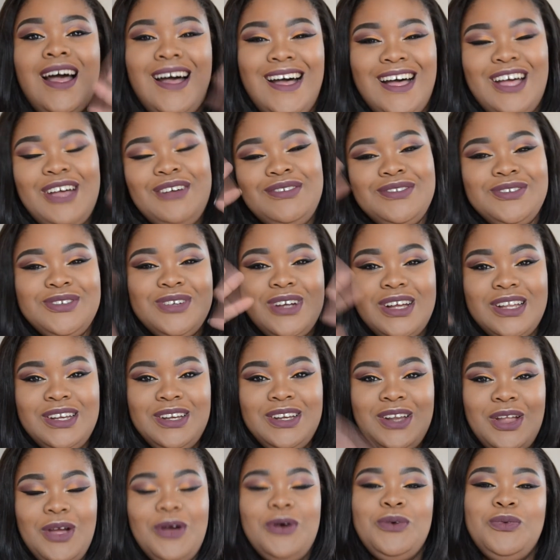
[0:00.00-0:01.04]
Hi
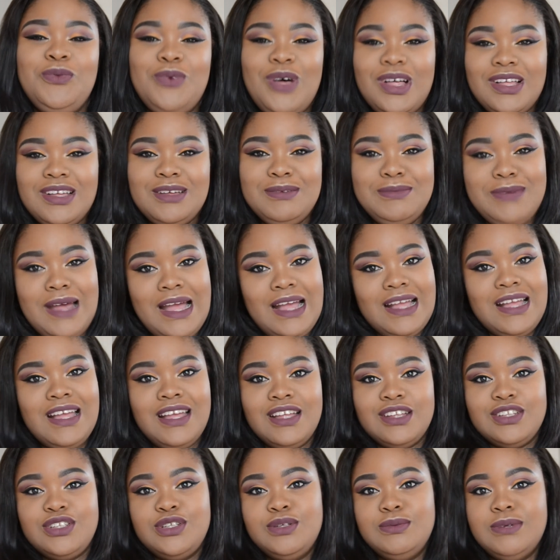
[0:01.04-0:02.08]
everyone, welcome
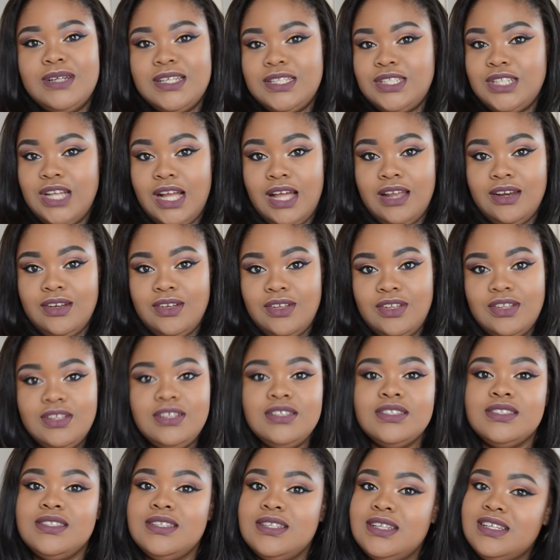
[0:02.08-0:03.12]
back to my channel.
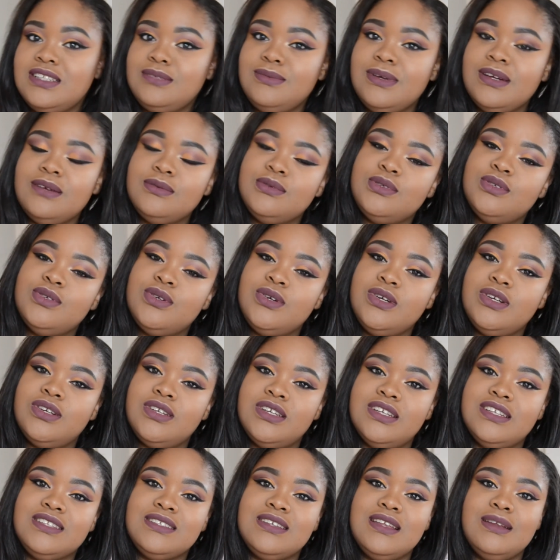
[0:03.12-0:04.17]
Today's makeup tutorial
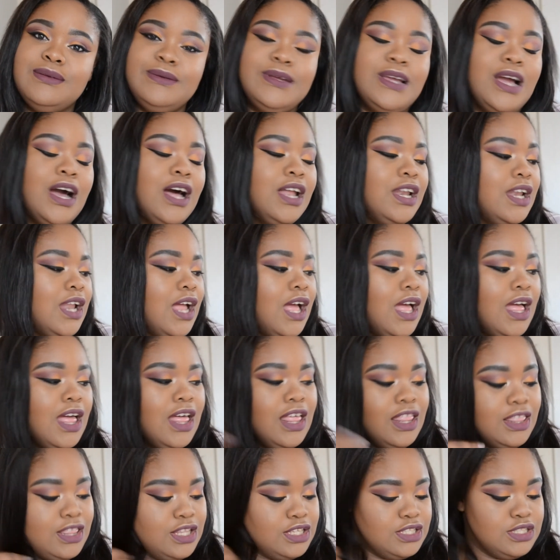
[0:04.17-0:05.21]
is going to be on
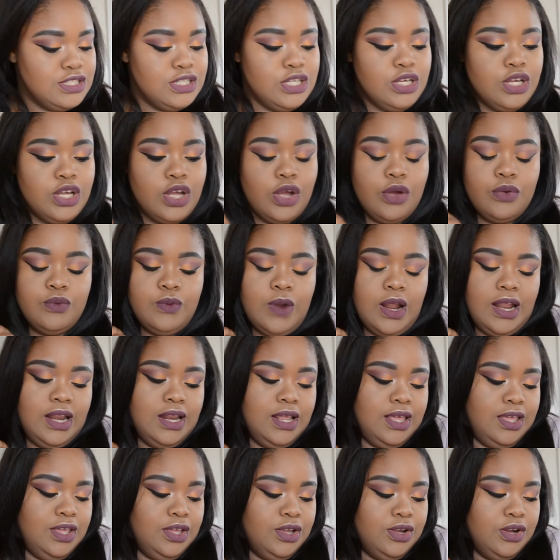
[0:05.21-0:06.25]
this look right
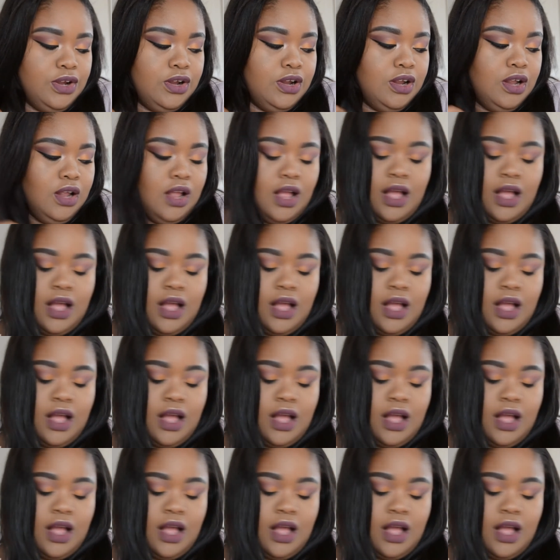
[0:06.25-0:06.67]
here.